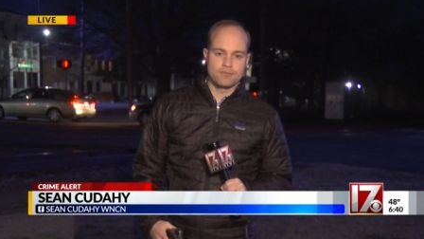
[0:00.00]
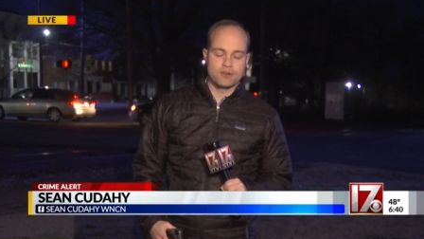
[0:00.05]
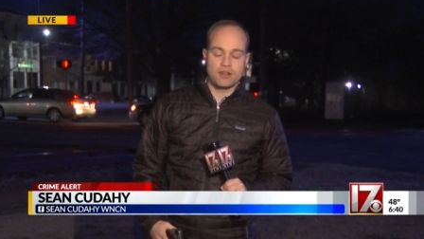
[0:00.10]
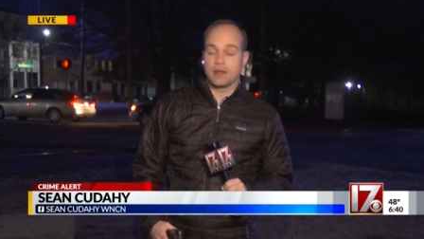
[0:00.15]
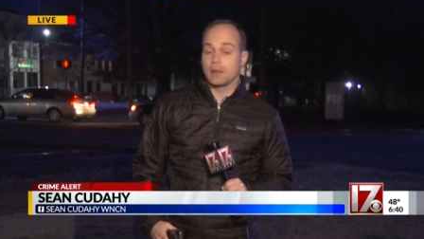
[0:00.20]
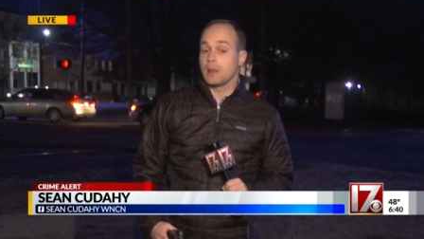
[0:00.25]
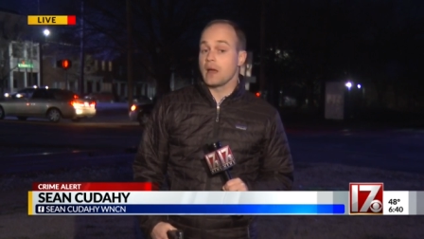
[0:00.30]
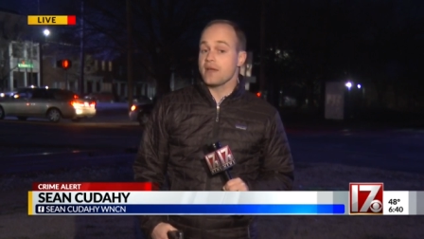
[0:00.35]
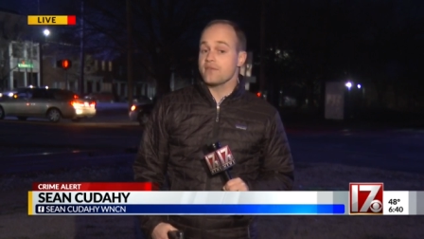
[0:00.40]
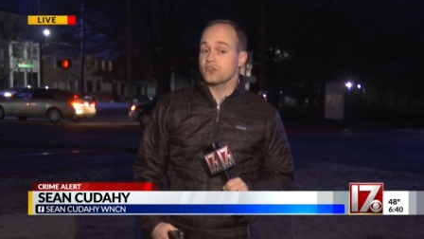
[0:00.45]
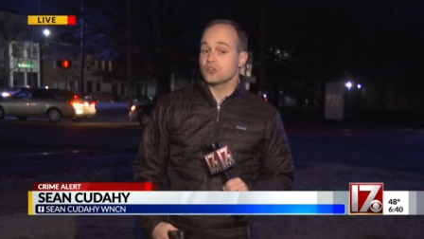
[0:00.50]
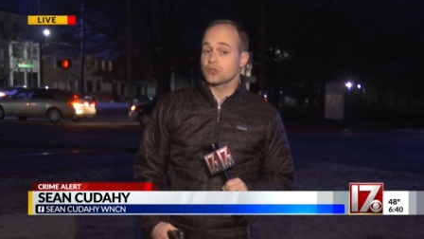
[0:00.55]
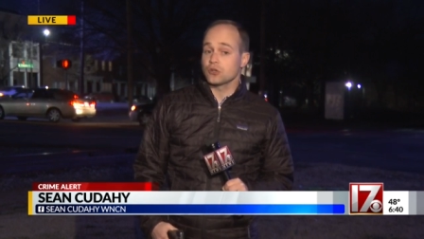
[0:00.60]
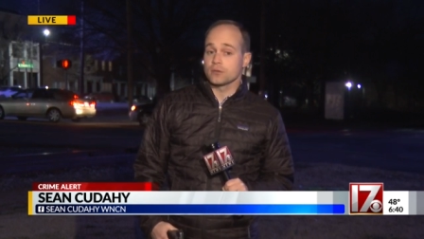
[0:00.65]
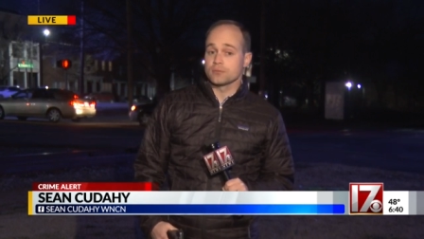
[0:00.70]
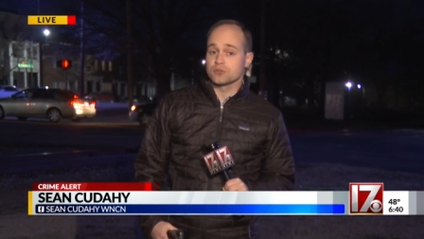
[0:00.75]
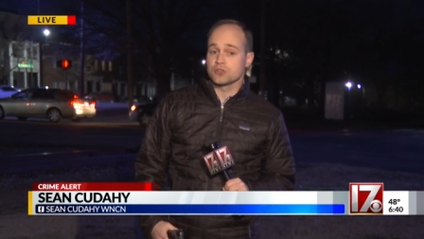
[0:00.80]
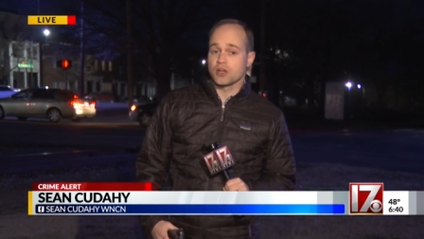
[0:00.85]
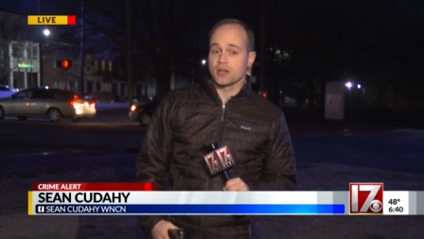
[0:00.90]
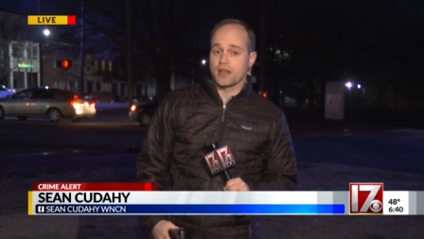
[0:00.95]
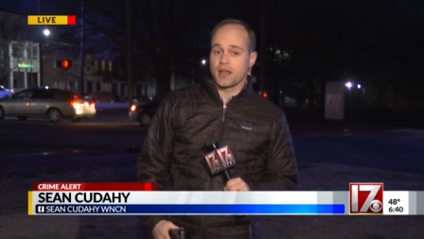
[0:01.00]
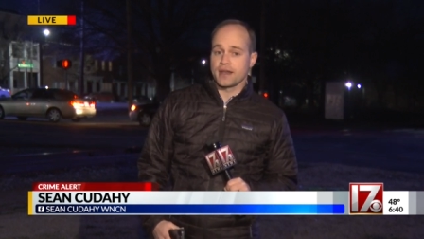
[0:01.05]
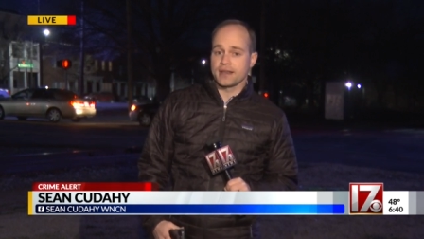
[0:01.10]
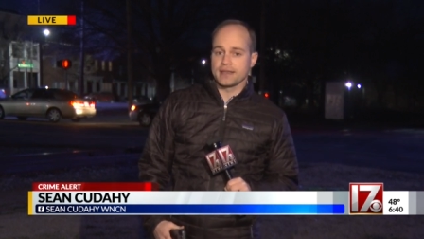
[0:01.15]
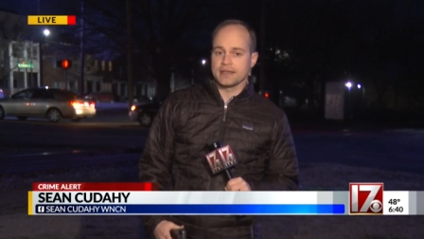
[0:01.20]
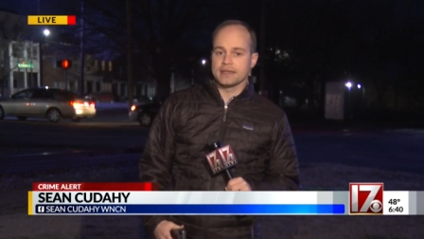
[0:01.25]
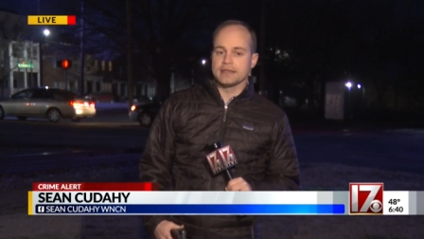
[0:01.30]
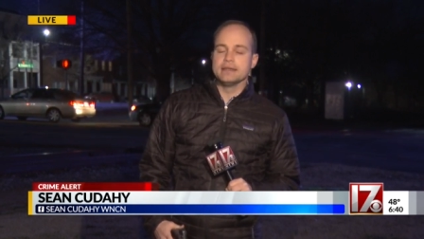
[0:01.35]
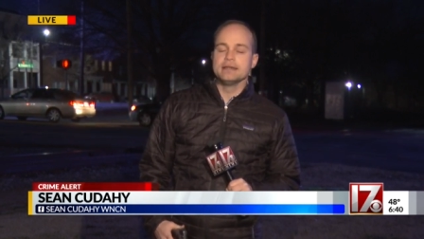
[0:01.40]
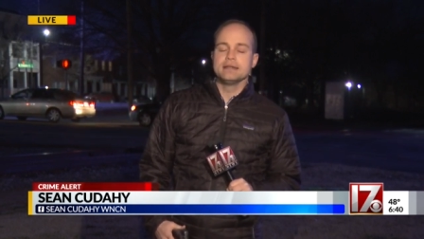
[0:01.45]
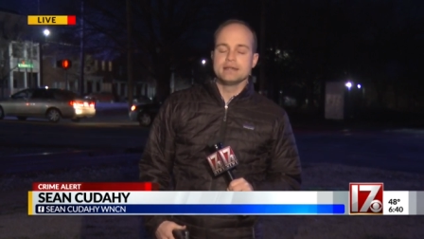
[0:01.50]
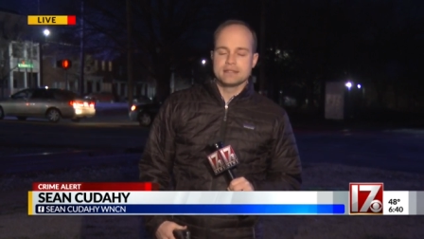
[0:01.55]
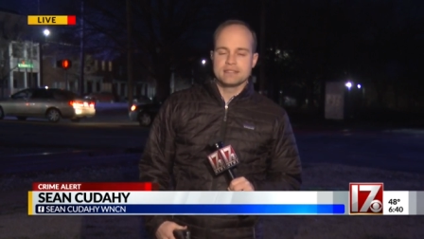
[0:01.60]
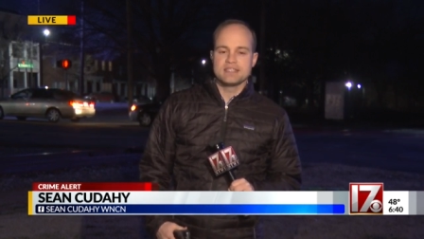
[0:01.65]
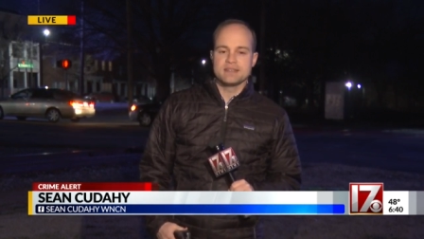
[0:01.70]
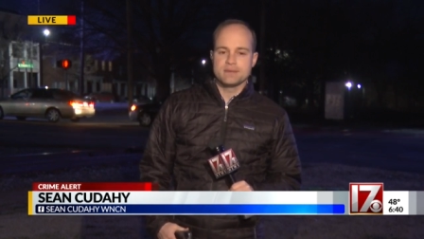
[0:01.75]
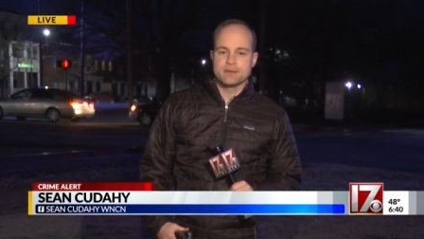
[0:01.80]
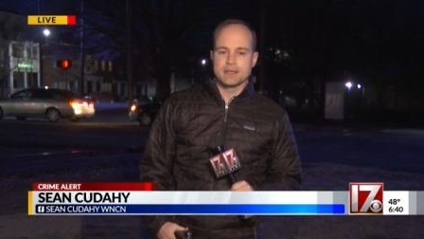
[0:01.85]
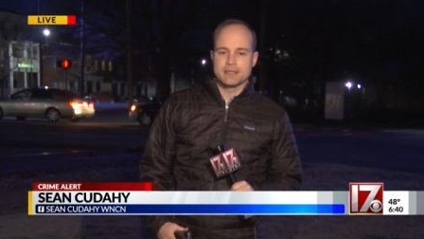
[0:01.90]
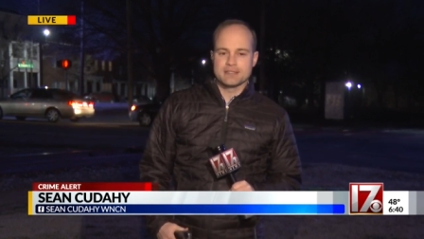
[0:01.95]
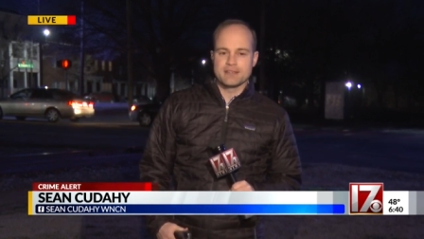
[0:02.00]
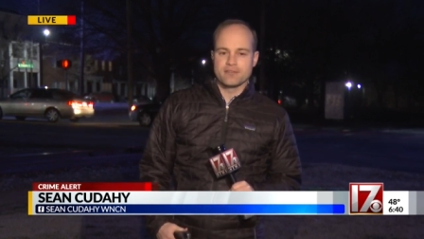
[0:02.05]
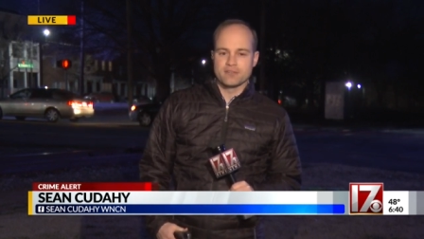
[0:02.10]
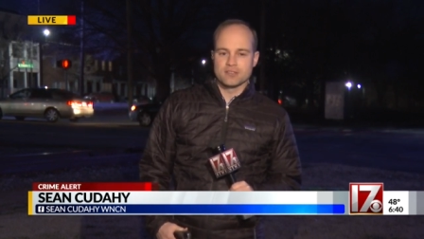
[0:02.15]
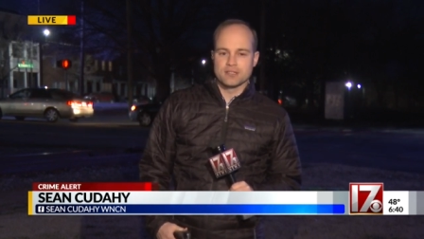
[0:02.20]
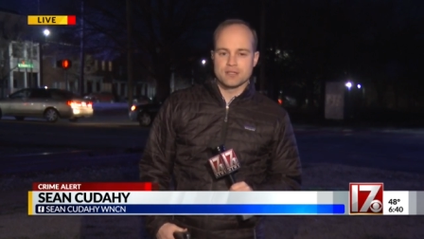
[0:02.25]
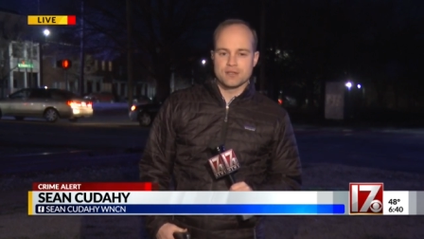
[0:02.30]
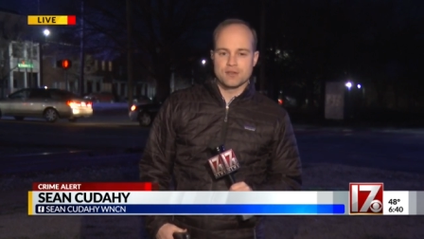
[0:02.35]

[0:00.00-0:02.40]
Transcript: For now, live in Durham, Sean Cudahy, CBS 17